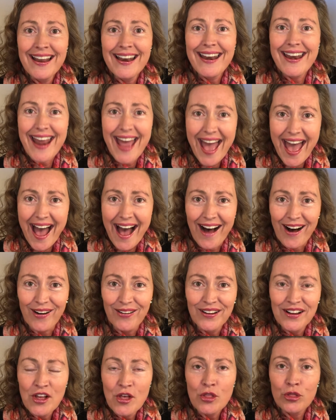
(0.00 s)

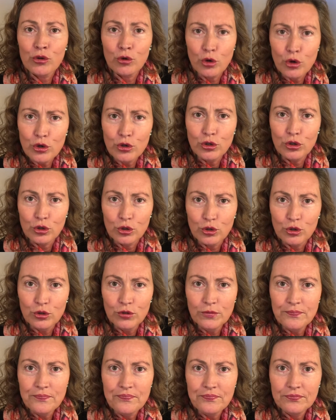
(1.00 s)
now through you,
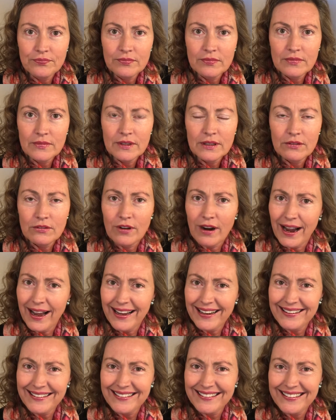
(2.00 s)

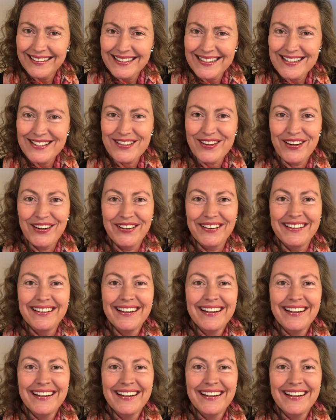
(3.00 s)
right? So